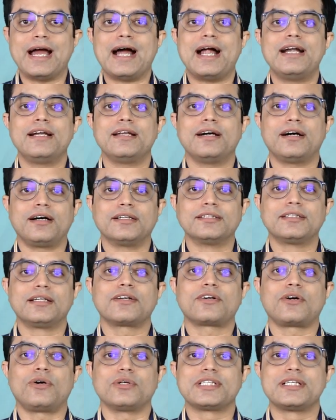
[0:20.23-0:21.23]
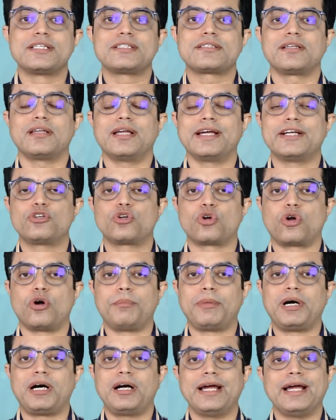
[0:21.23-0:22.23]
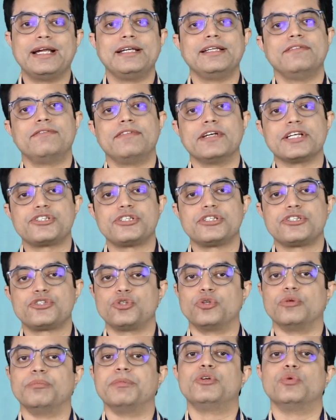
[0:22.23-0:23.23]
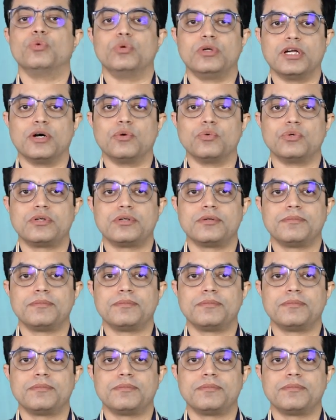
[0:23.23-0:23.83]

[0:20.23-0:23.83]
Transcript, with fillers: and other causes like trauma and infections should be ruled out.